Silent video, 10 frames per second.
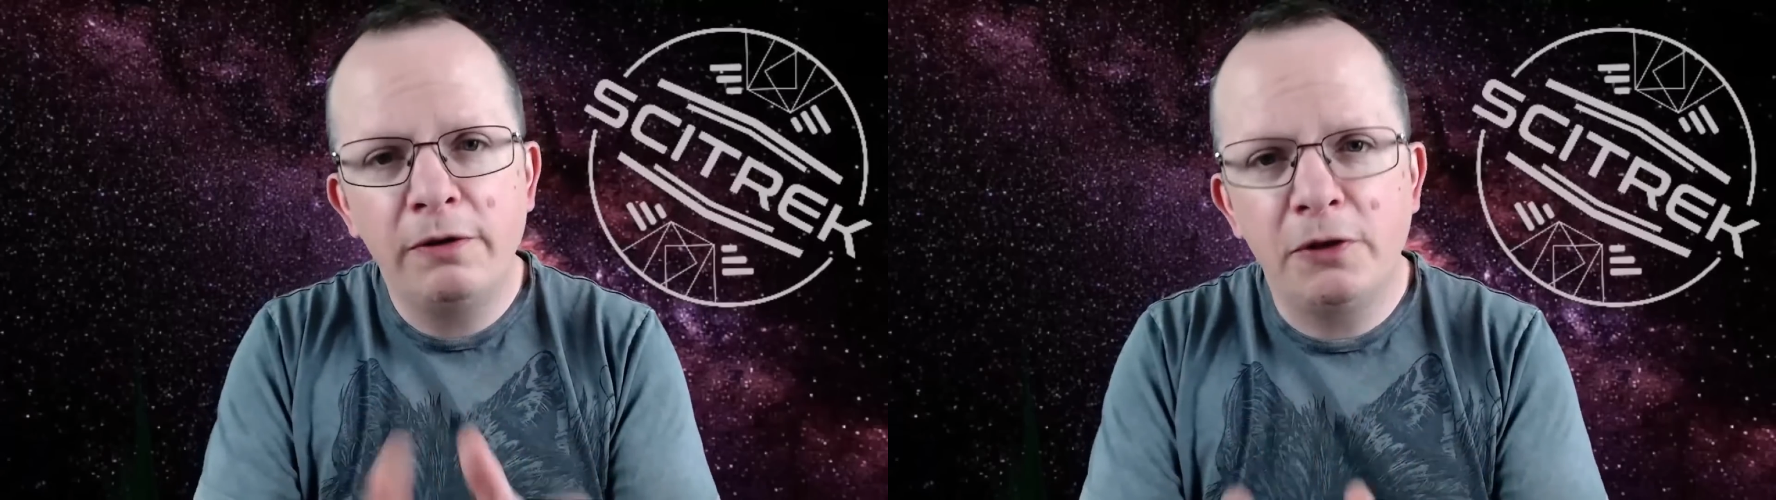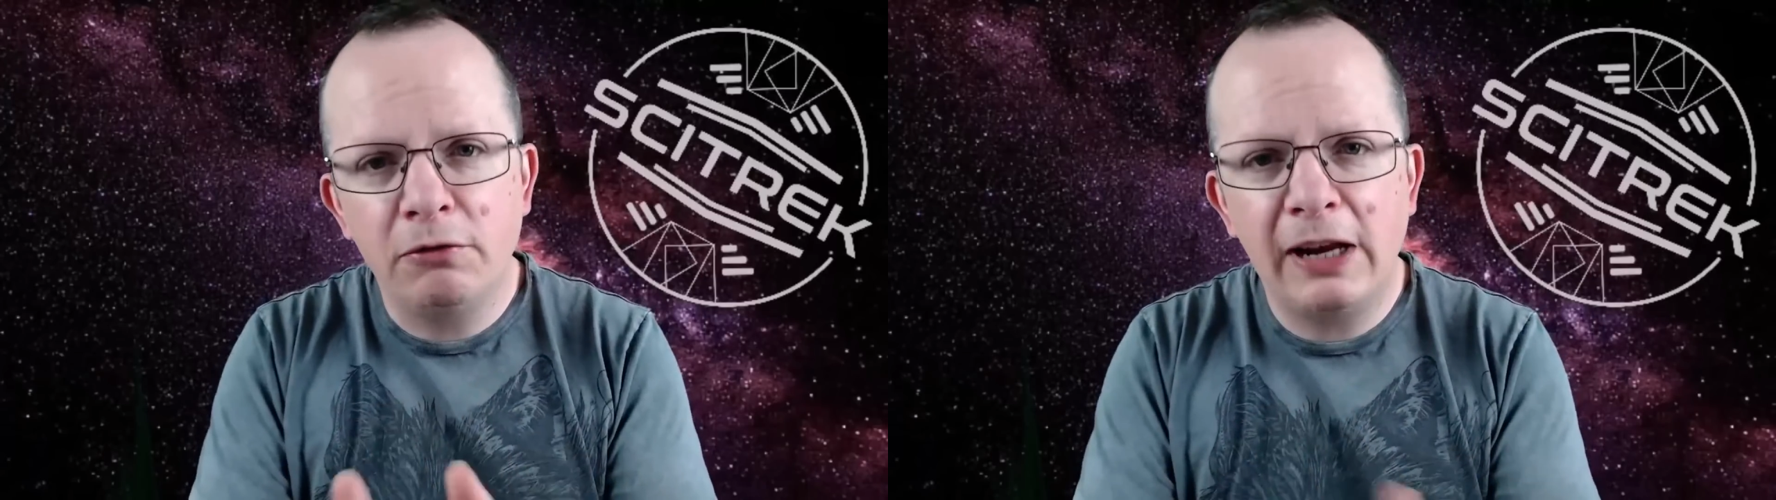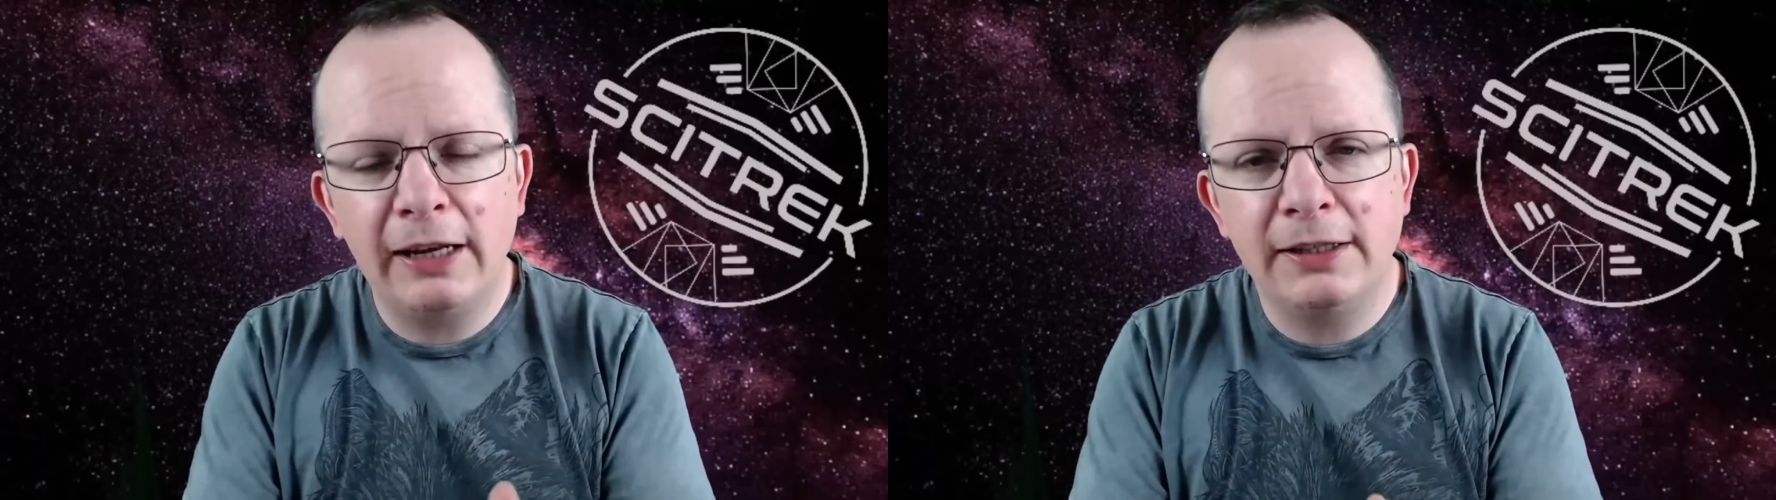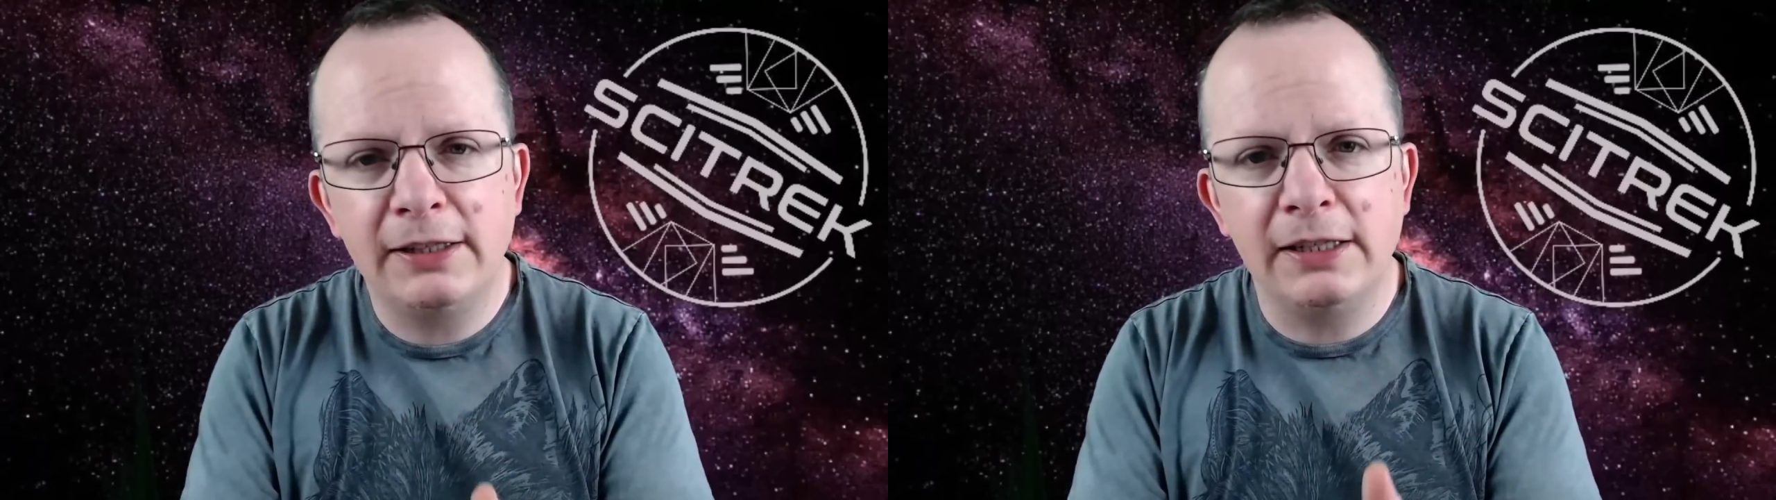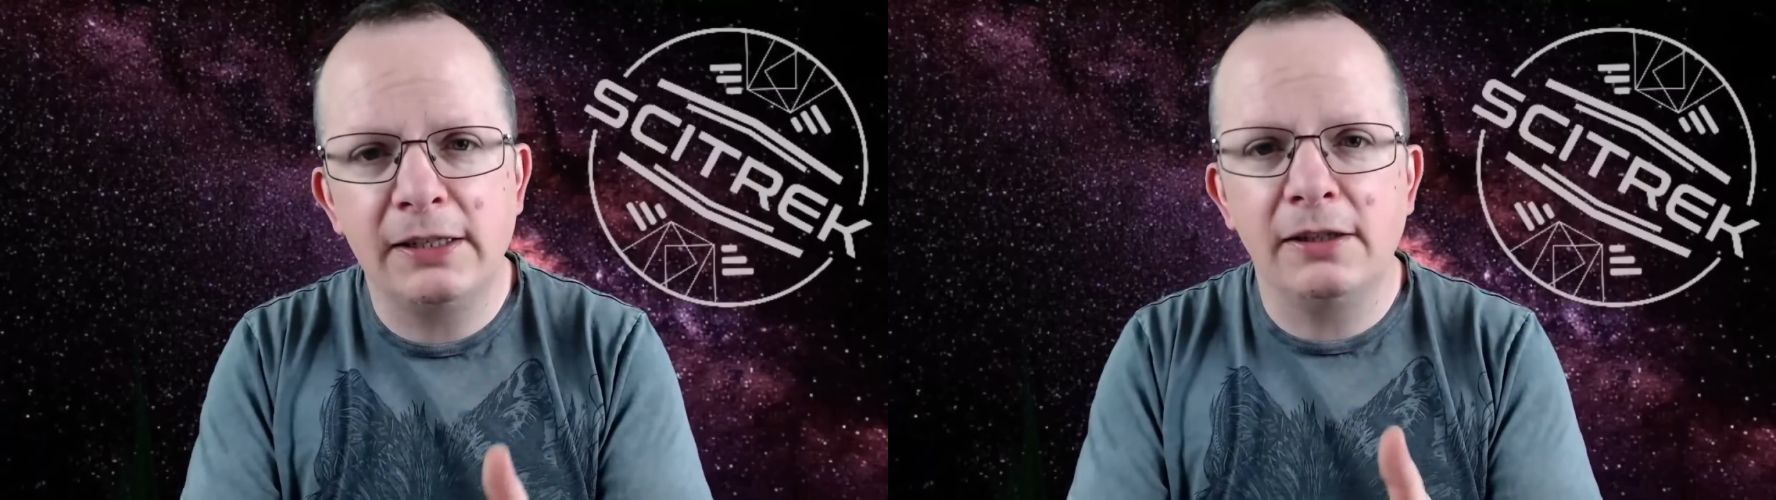the
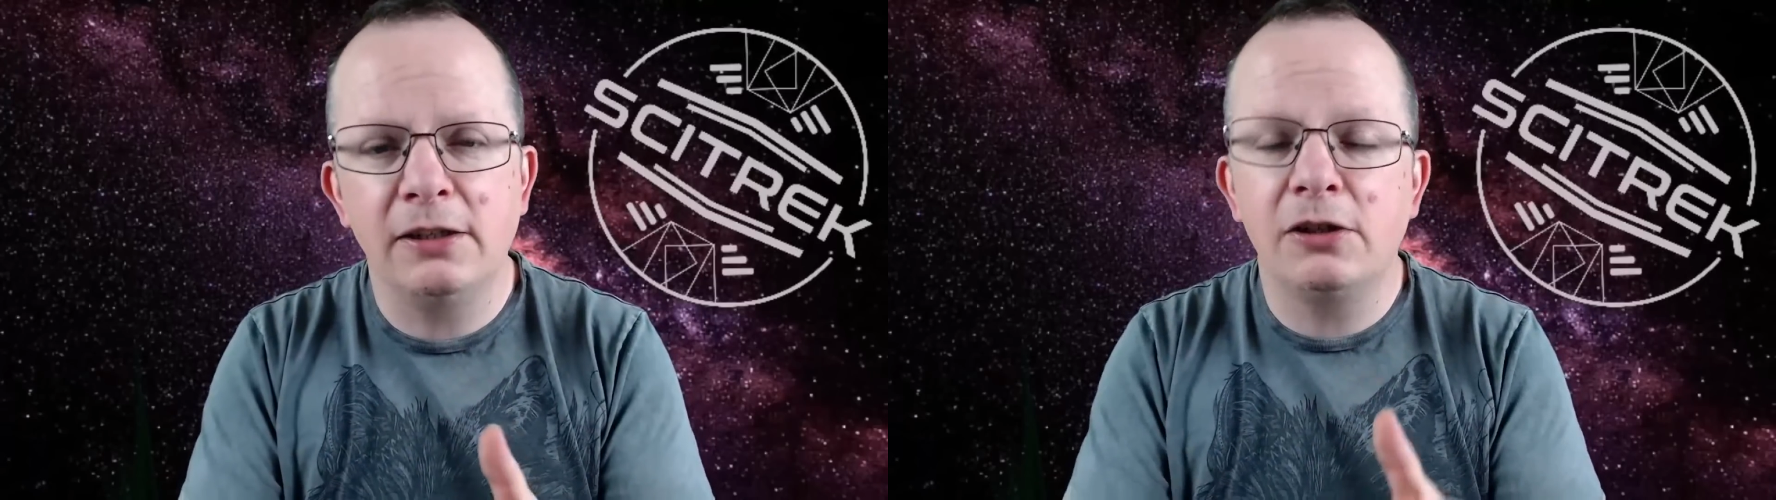realities that